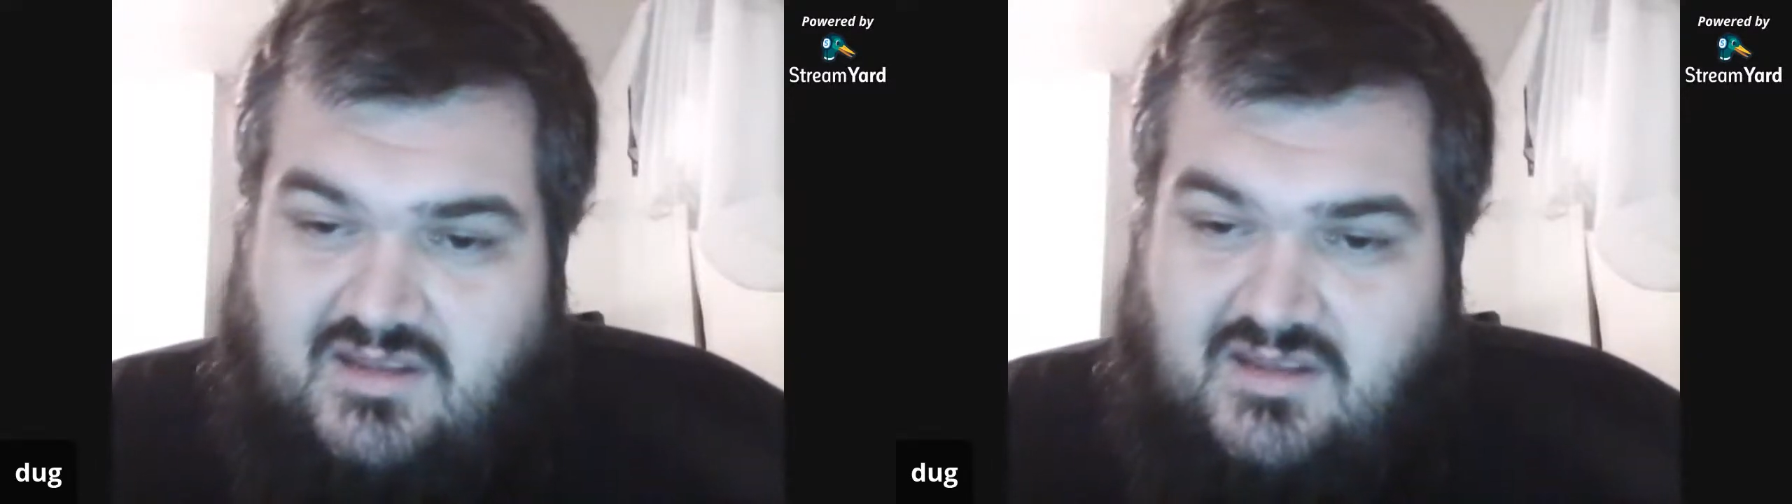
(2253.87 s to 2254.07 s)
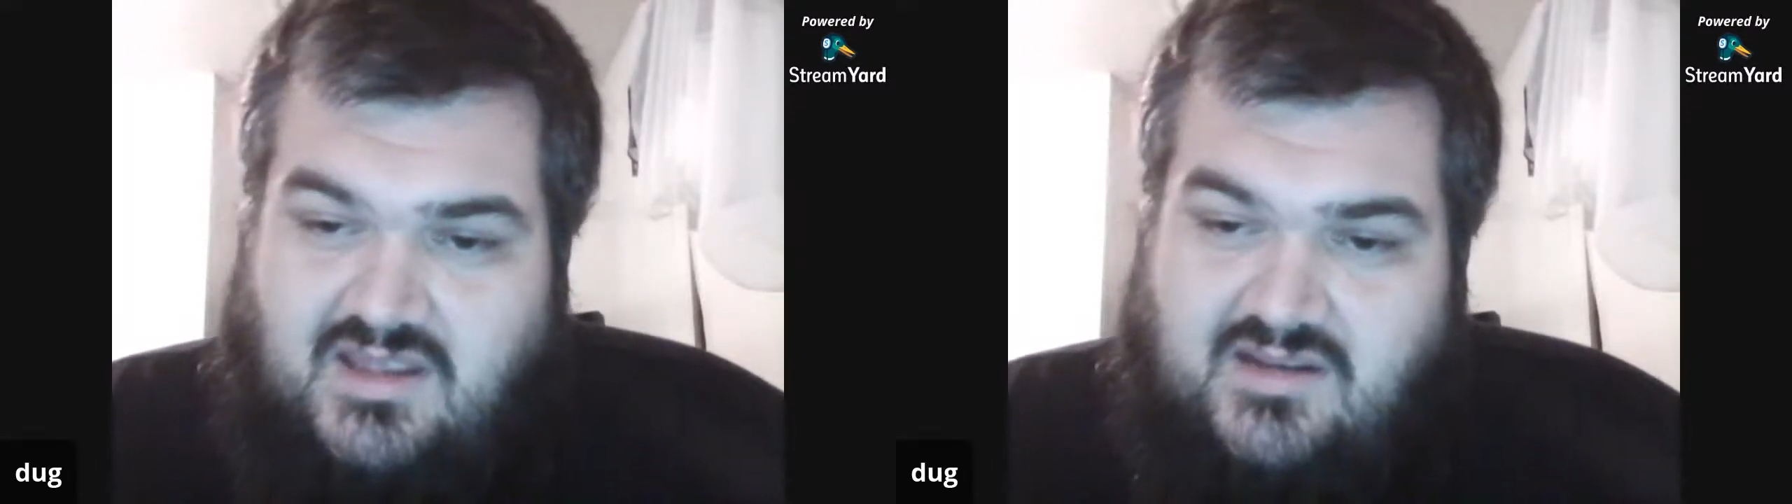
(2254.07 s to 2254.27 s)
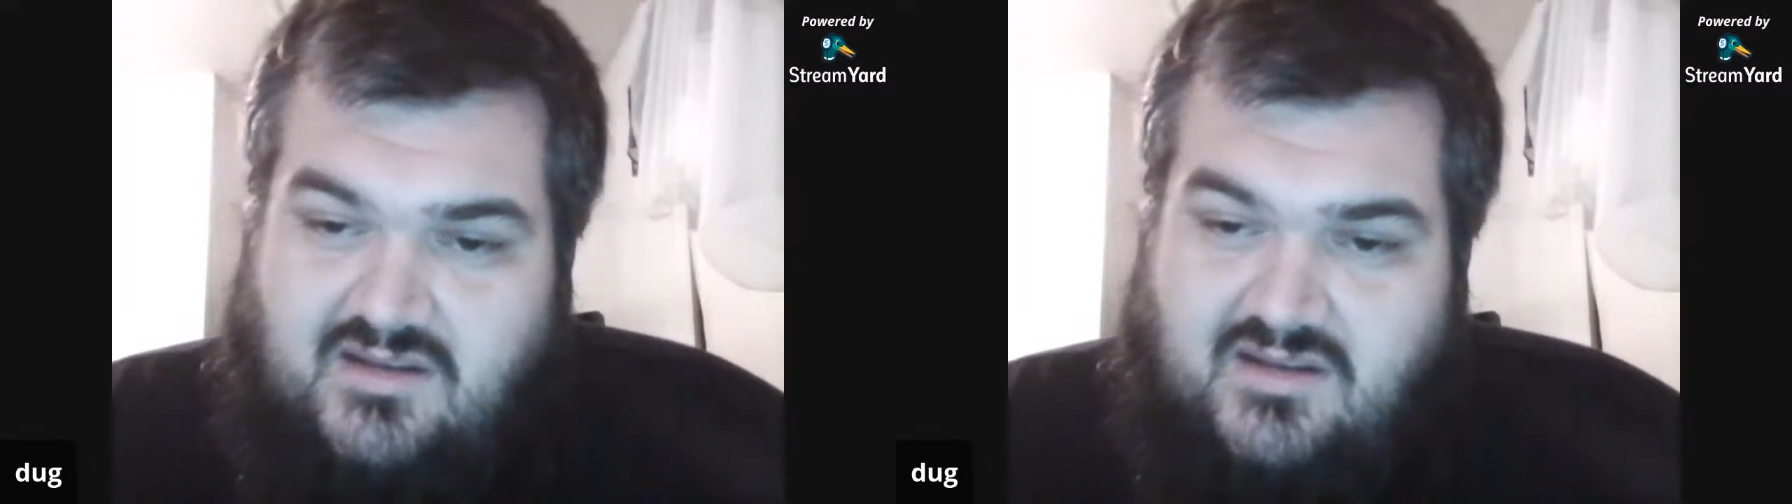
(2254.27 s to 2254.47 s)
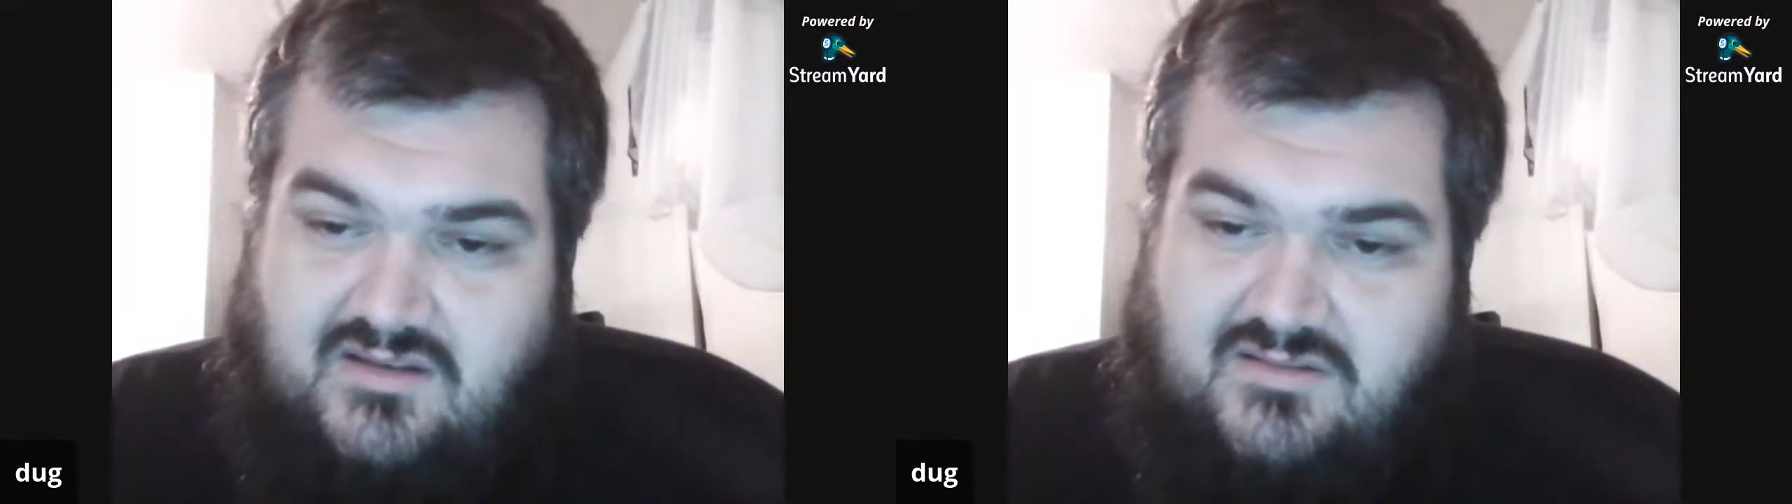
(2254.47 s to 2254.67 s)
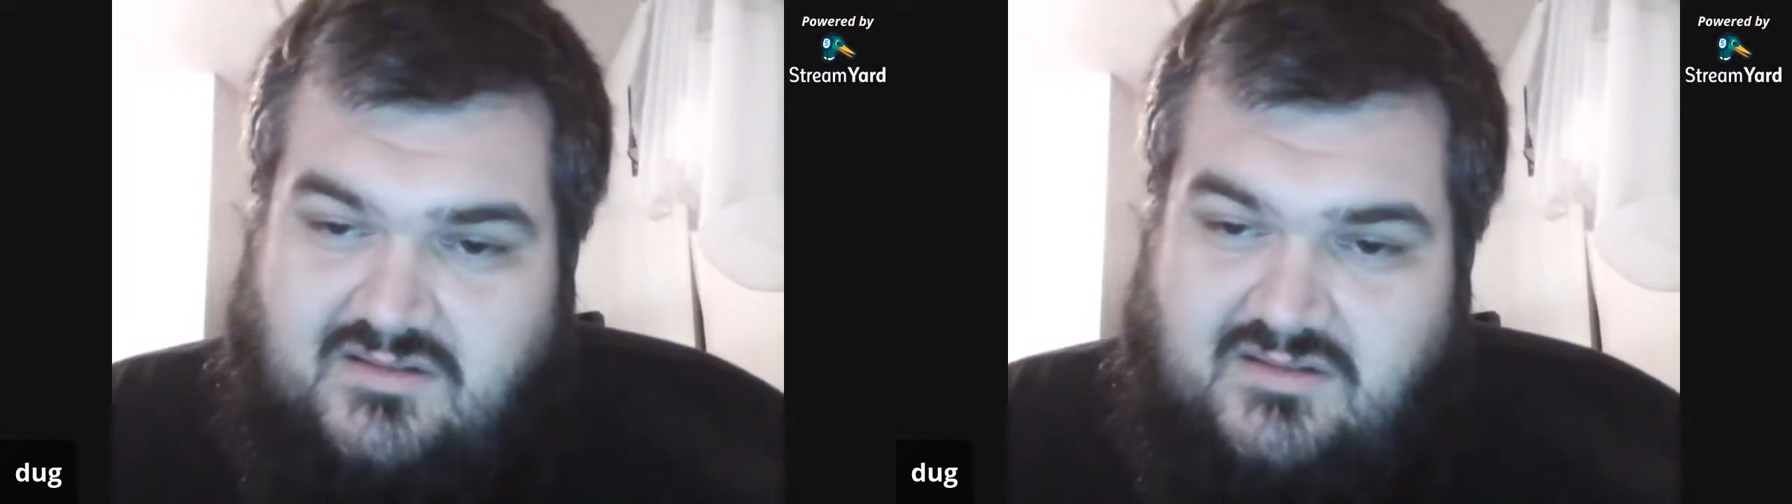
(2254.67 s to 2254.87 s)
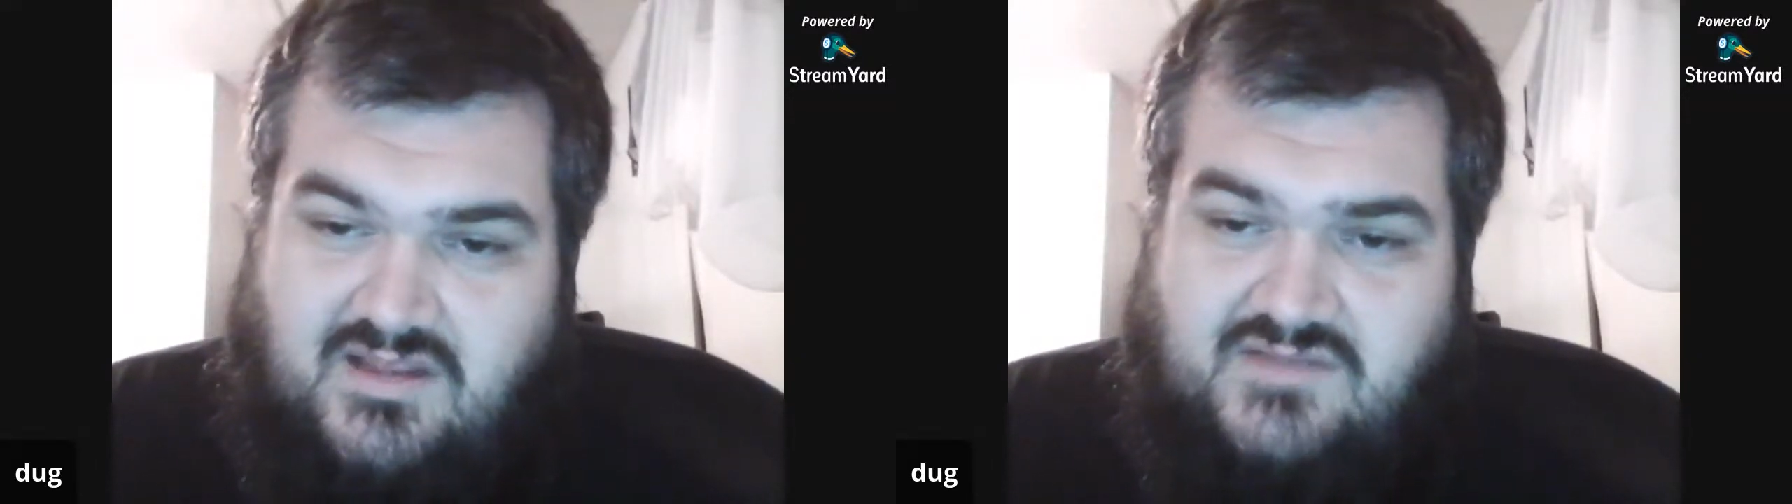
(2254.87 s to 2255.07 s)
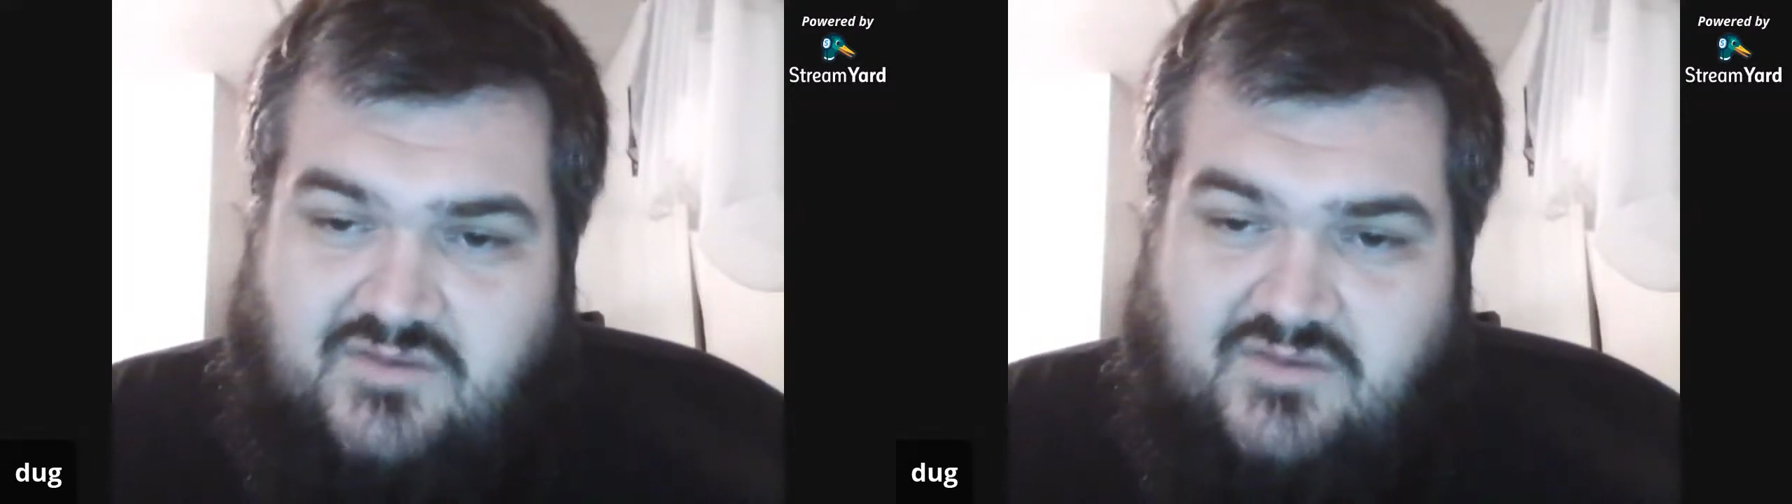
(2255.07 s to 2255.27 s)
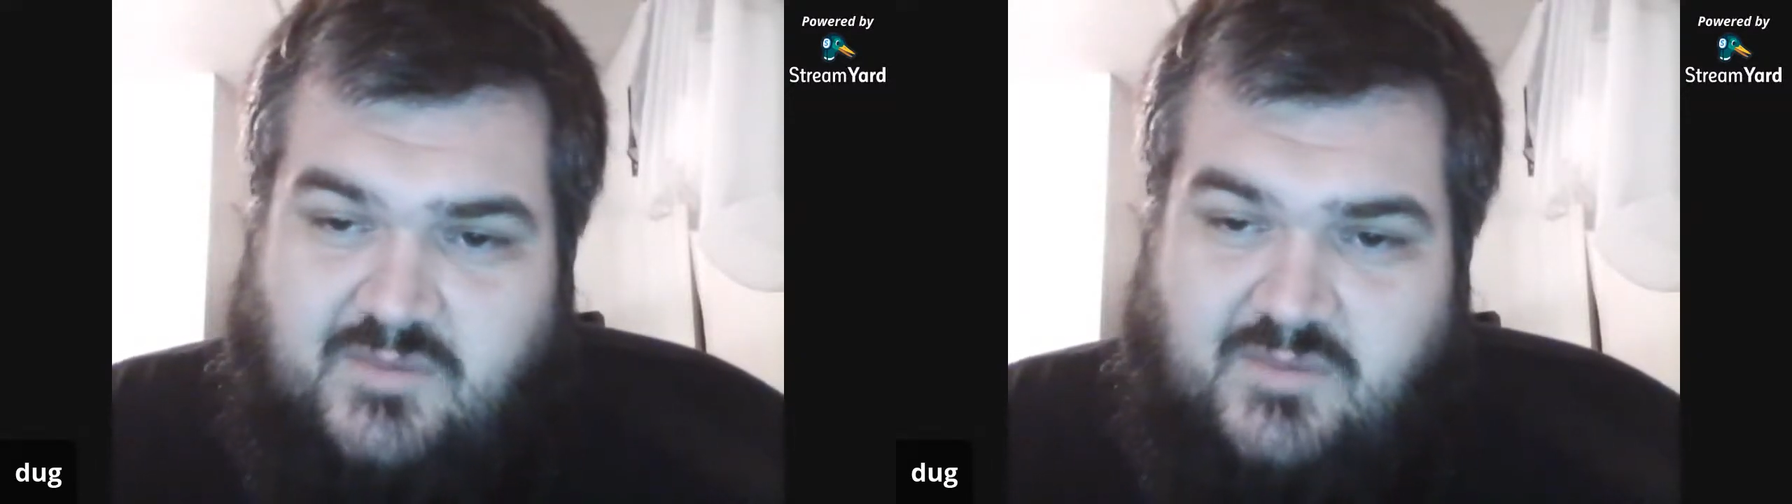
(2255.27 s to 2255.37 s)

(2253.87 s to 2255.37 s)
and it's gonna